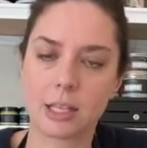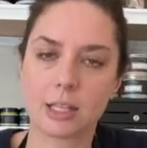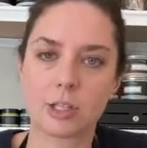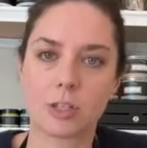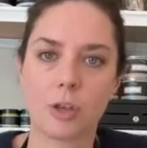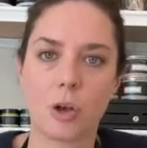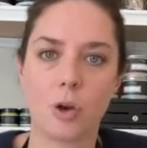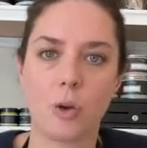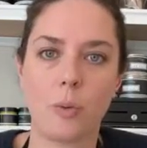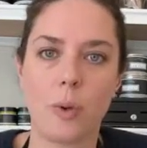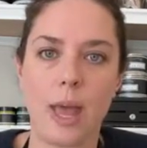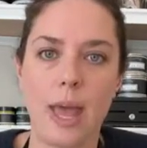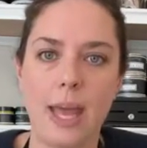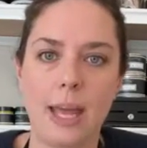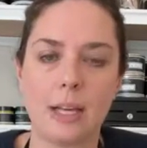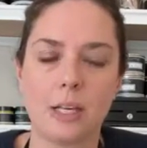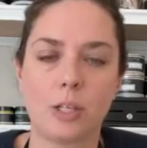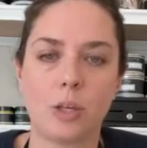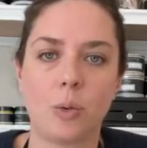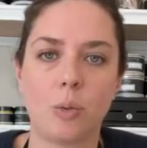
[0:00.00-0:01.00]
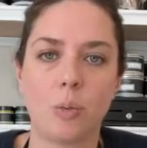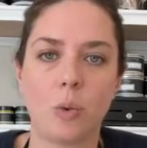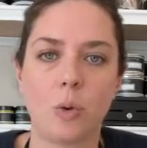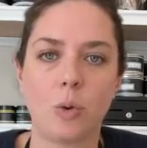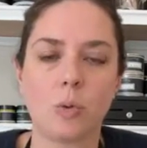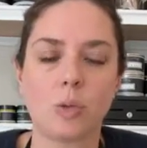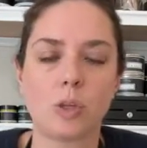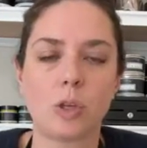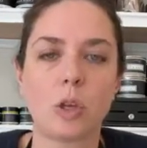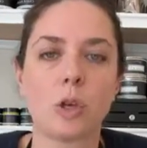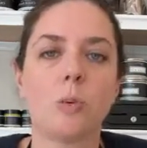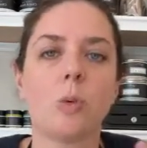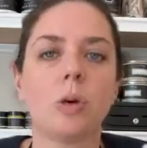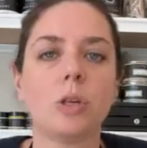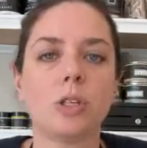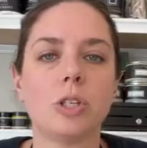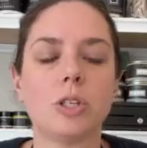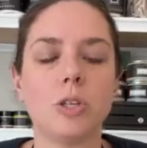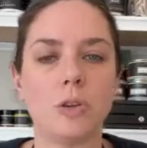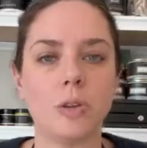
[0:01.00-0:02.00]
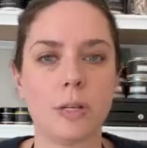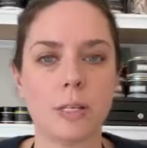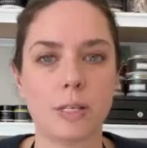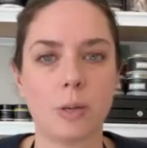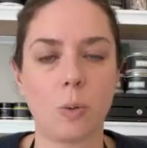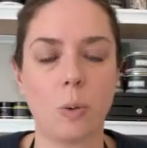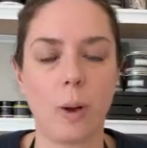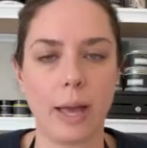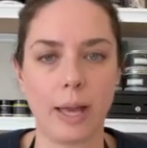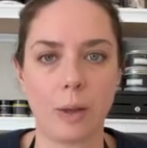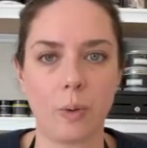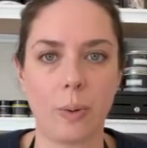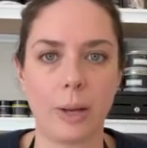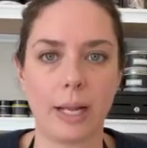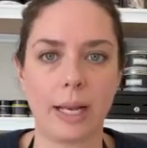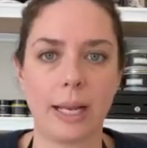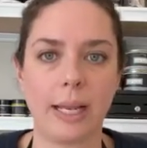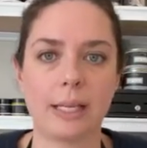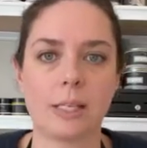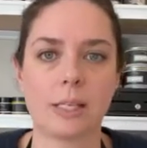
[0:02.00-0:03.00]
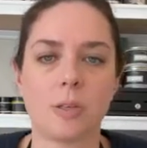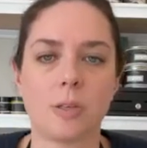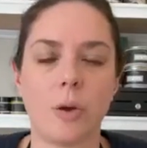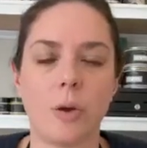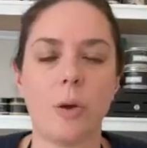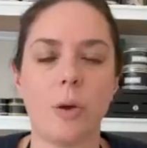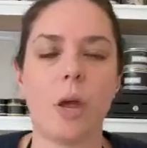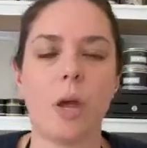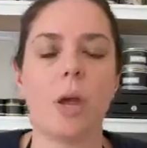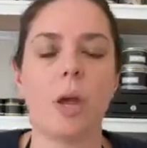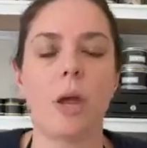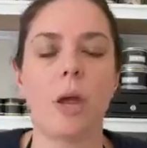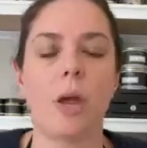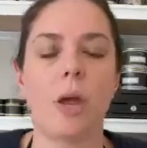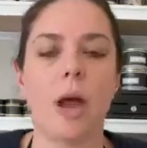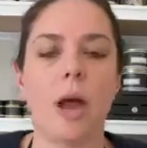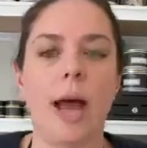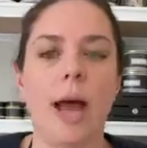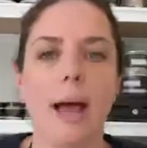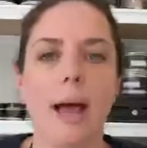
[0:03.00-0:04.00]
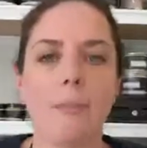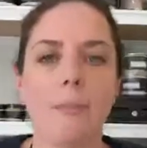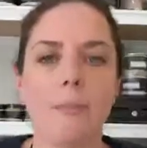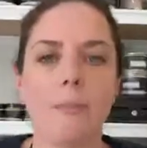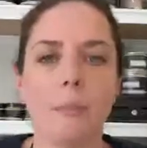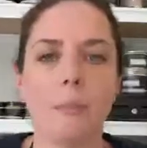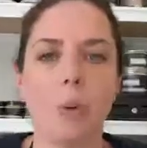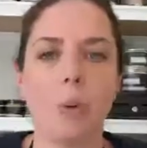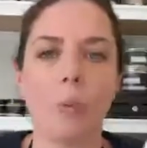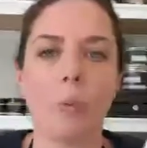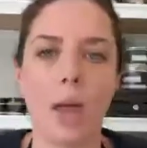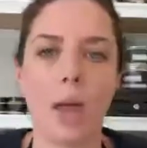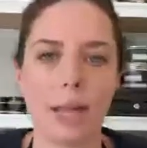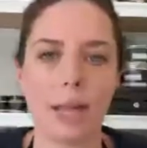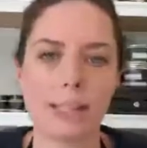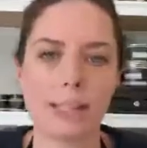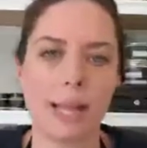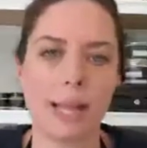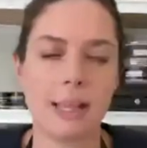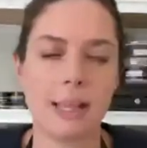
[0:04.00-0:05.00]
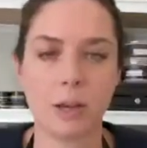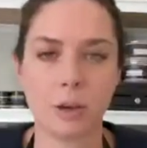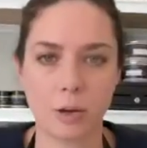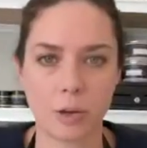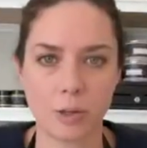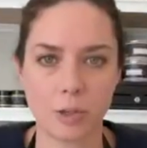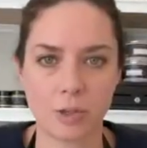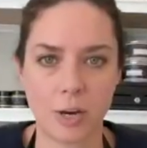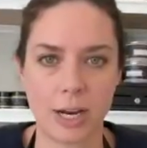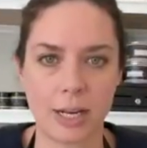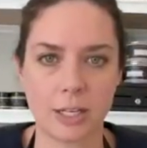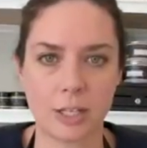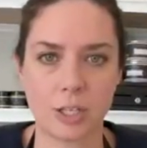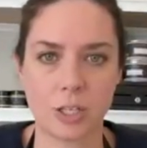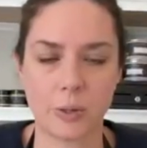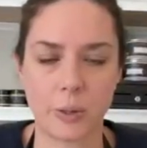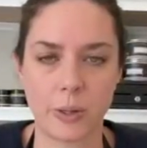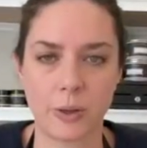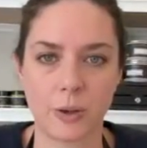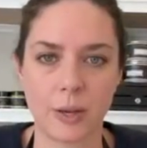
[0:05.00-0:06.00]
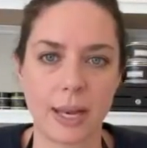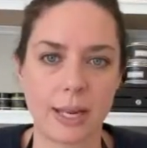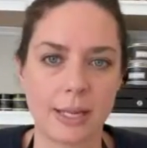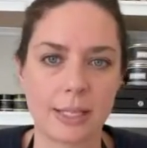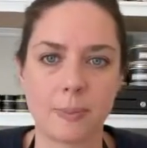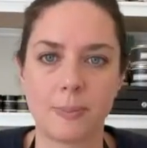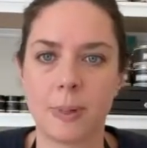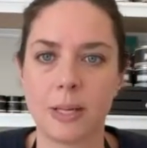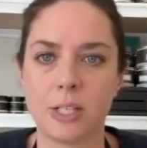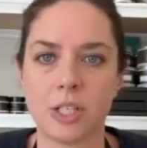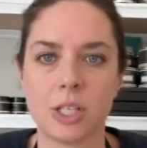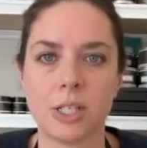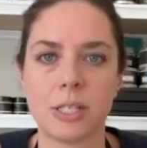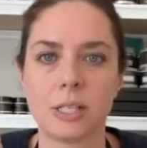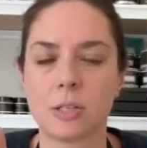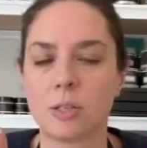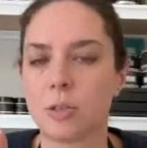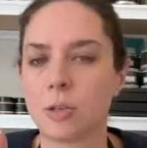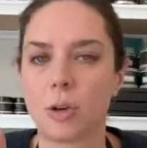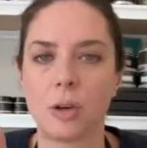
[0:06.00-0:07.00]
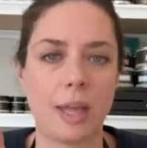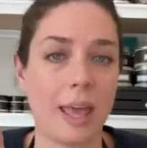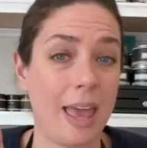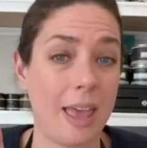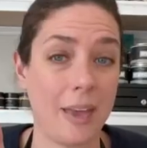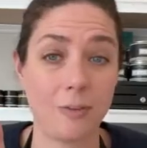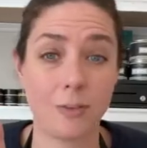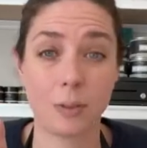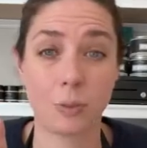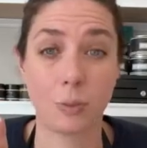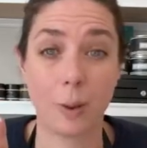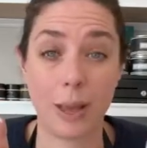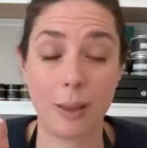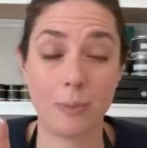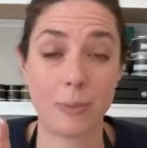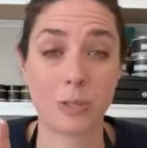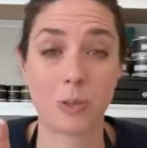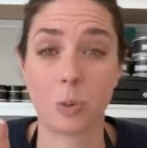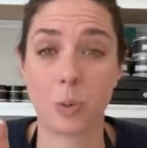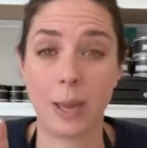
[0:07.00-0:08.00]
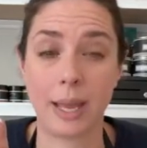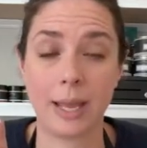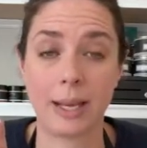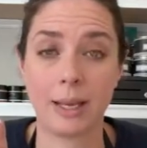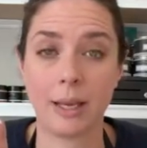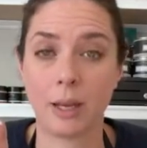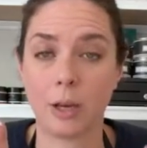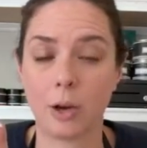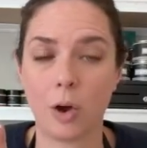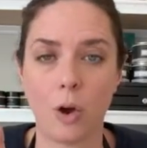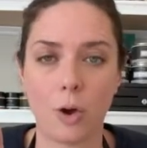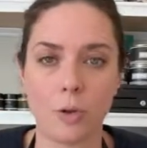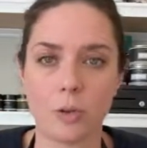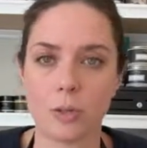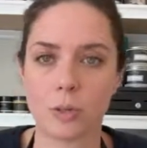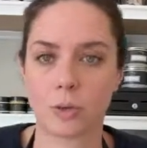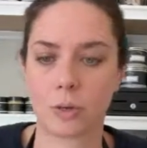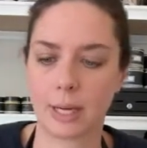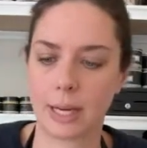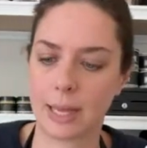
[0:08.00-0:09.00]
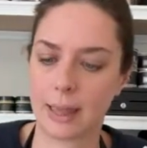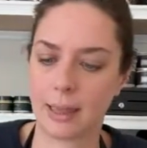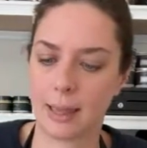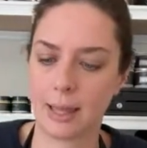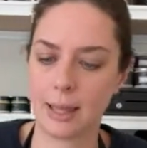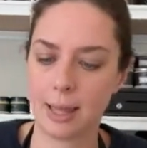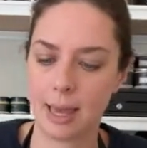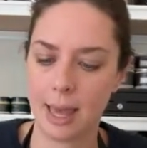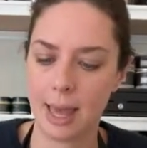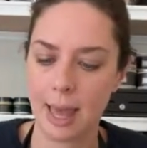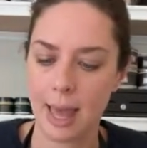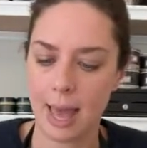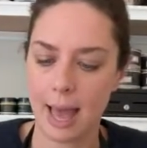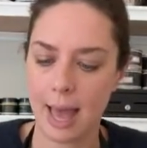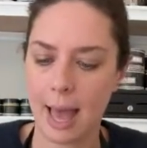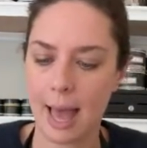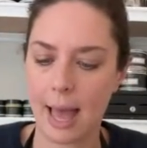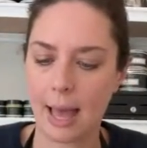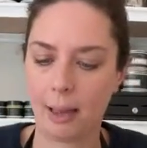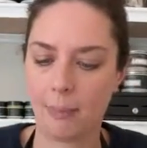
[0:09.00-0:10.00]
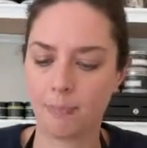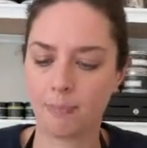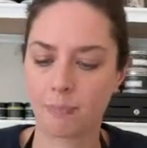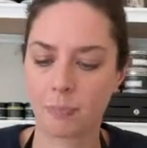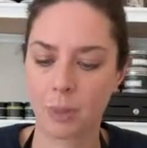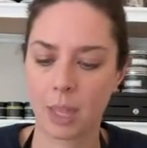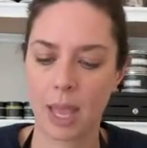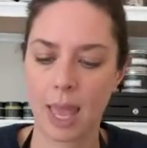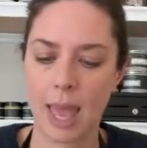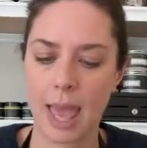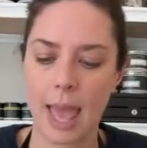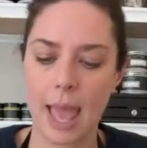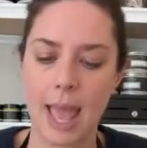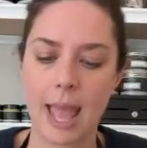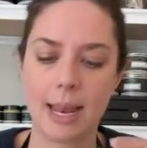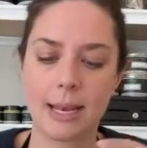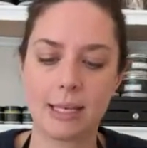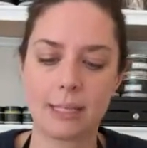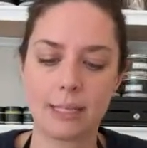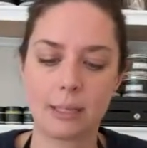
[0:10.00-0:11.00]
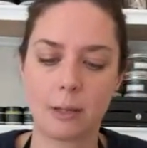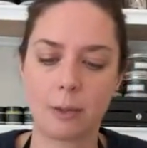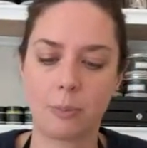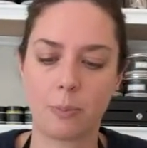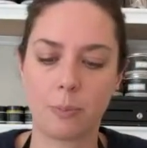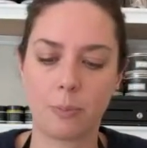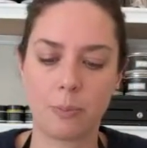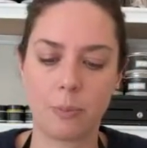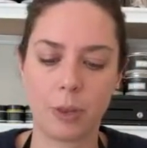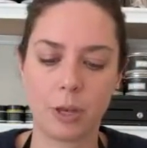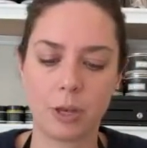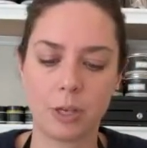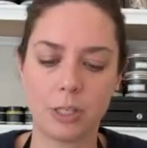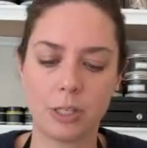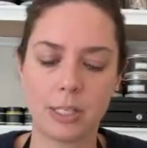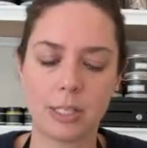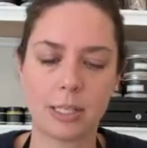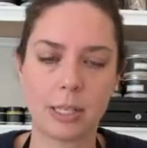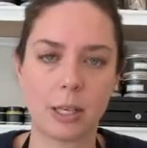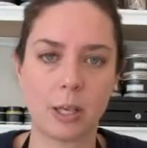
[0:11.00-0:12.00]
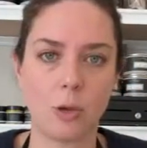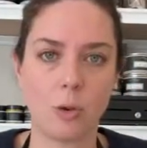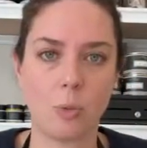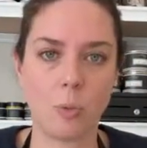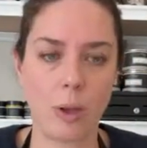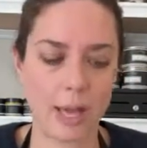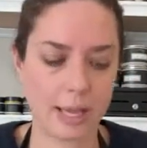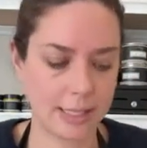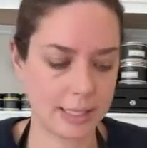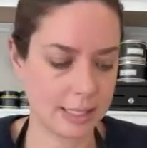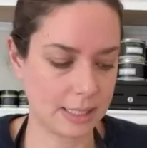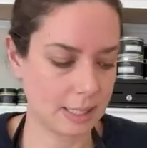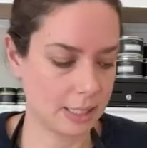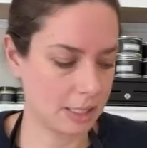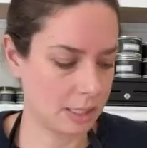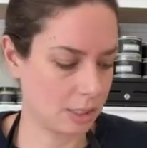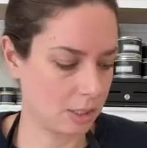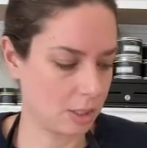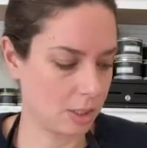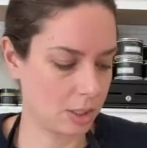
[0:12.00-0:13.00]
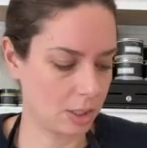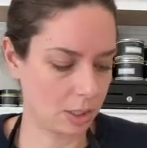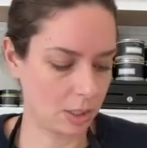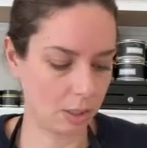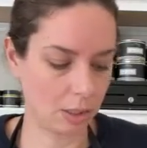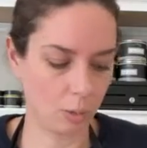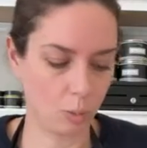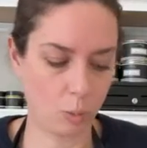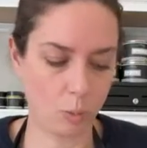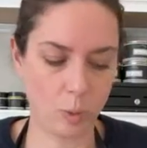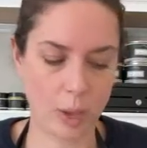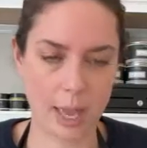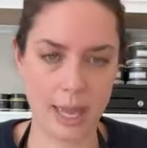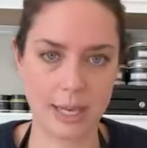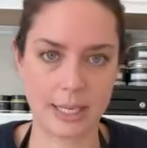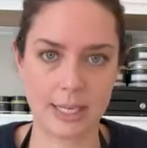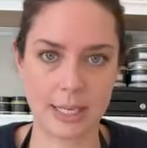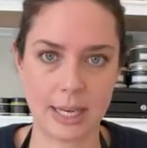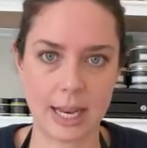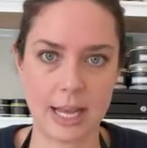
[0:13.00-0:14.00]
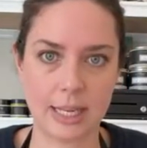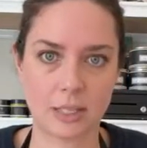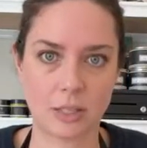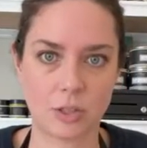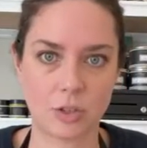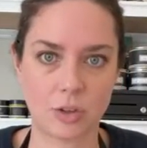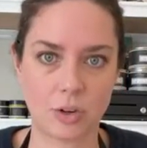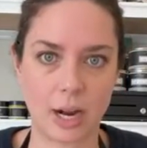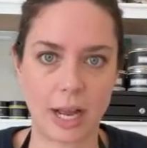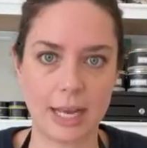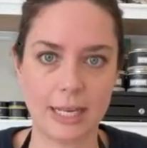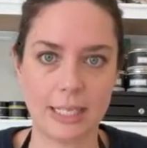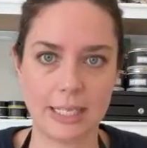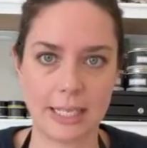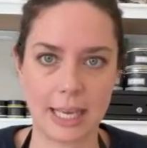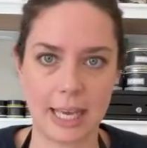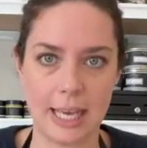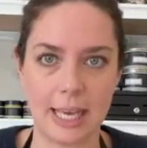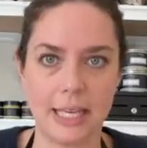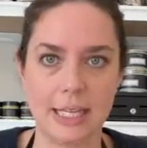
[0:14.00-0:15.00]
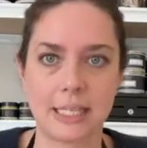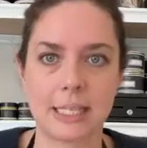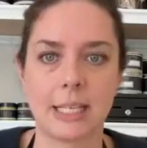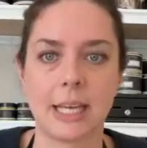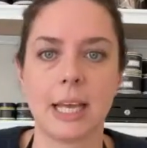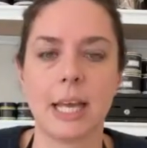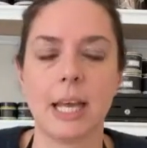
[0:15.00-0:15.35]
So you want to do this quite quickly. So wax and then go straight into doing your colour smudges. You don't have to wait between coats or anything. And because your wax is still wet, it hasn't dried yet,